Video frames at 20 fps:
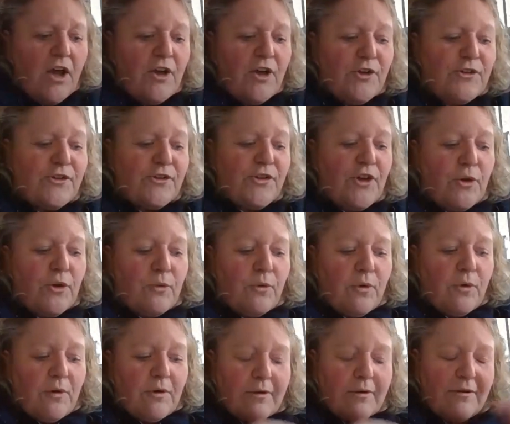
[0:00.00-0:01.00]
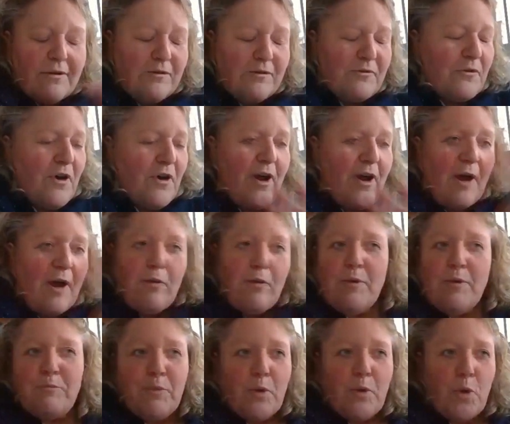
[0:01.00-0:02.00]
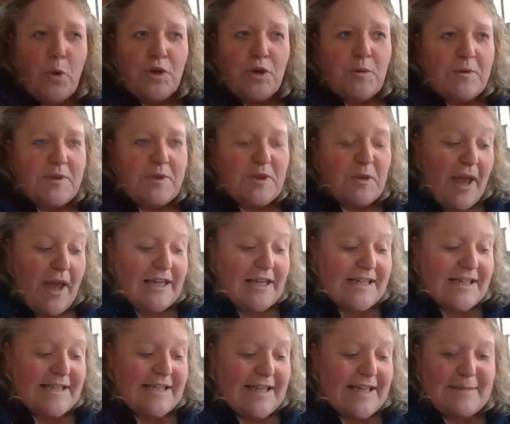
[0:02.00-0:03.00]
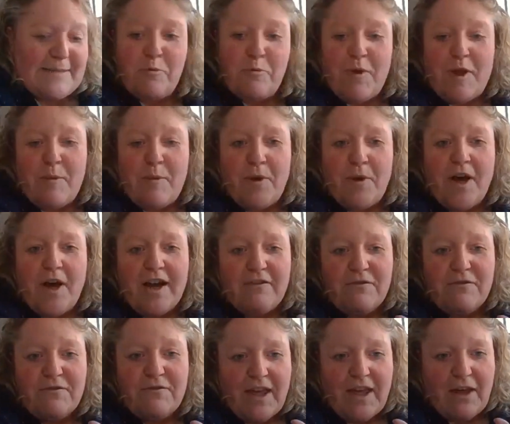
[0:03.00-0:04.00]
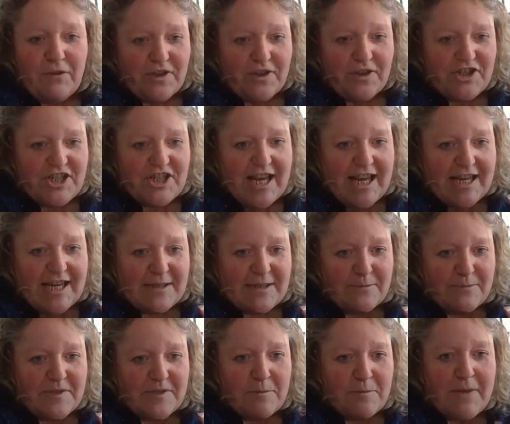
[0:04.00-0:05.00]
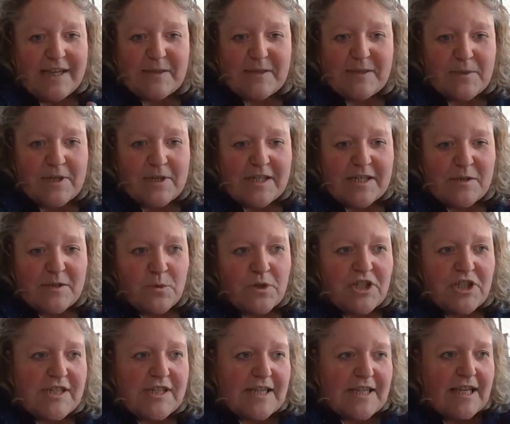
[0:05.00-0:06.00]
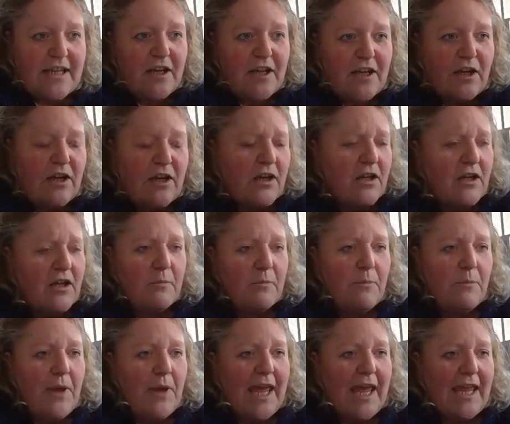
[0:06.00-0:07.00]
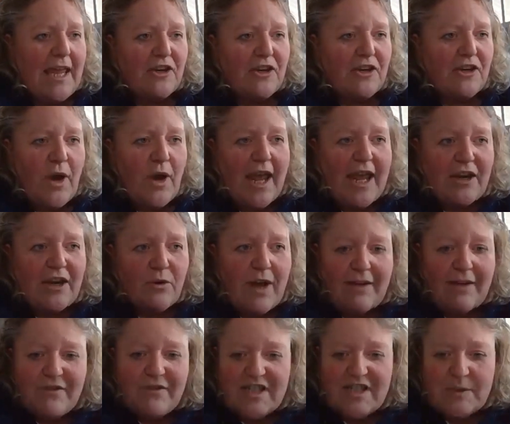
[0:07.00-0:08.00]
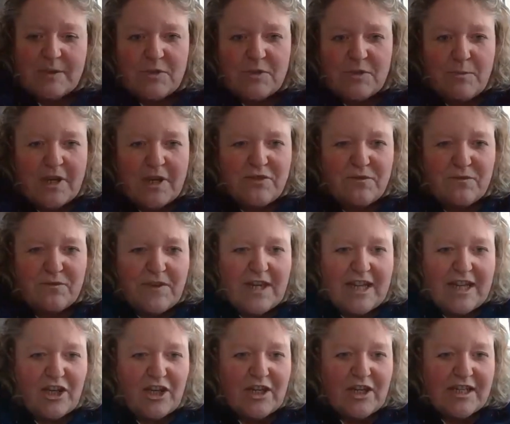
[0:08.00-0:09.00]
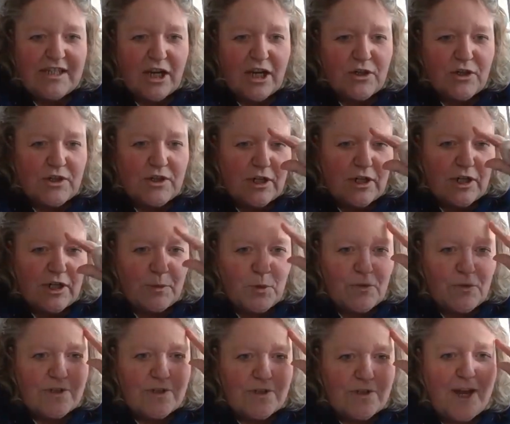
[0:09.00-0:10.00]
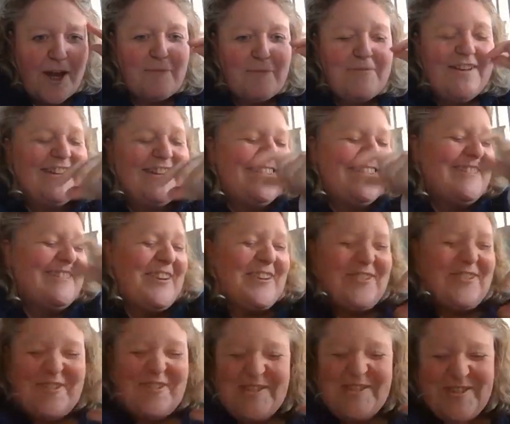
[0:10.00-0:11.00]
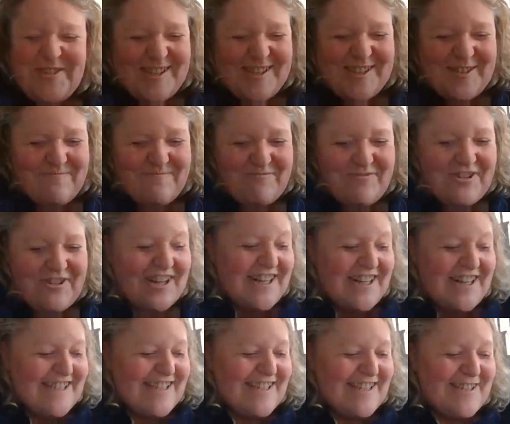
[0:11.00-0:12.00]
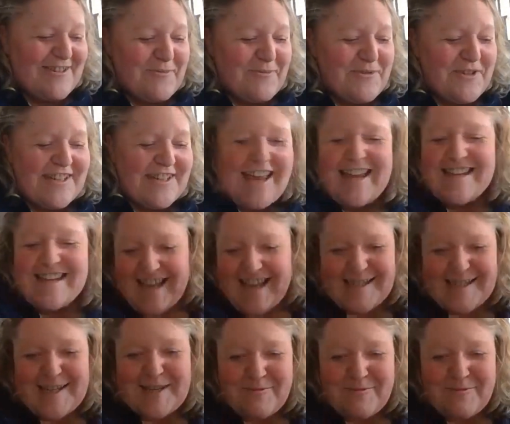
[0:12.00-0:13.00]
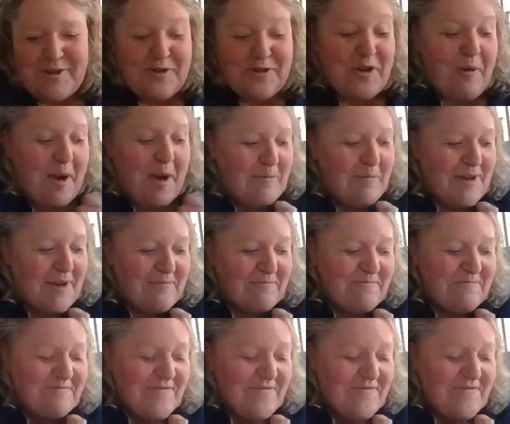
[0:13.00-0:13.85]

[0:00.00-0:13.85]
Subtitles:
So I won't bore you with the pain assessment bit, but I felt that she had some tenesmus, which is like a pain in your anal cavity, which makes you feel like you need to go to the loo all the time. So I'm not sure that's a brilliant description, Saskia, but you know what I mean.